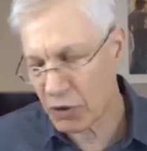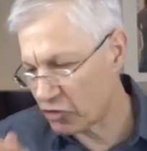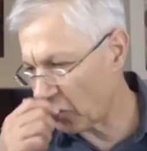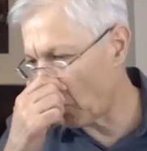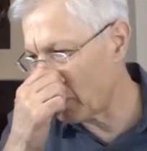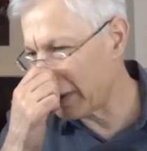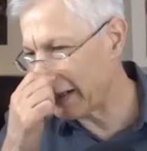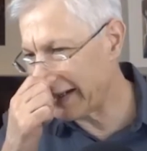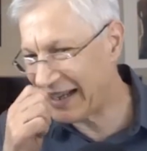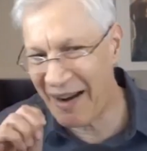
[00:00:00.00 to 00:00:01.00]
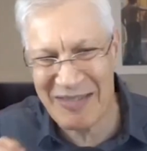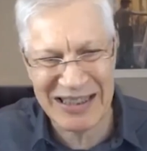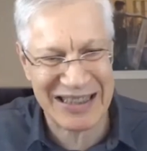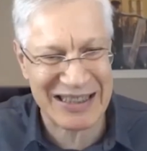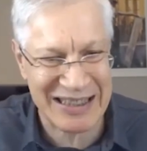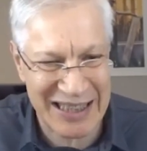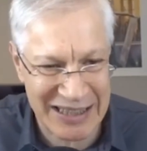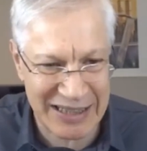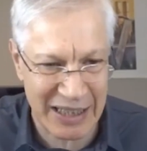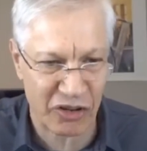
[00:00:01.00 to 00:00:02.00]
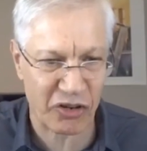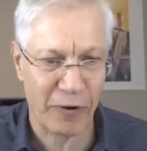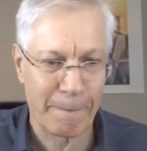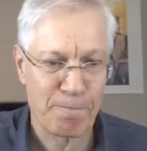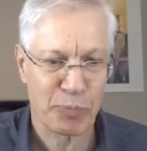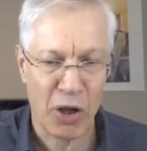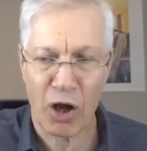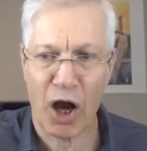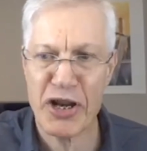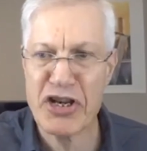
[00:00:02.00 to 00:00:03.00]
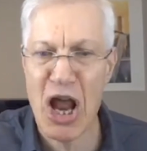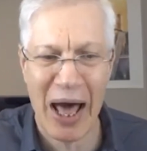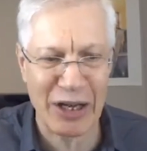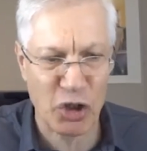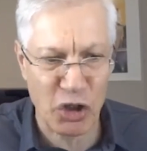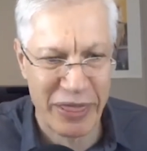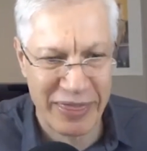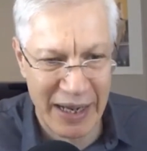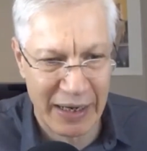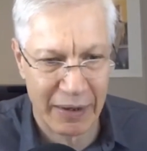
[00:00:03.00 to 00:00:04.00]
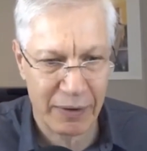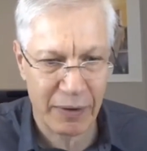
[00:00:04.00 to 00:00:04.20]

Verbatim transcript: So, government statistics are not a good thing.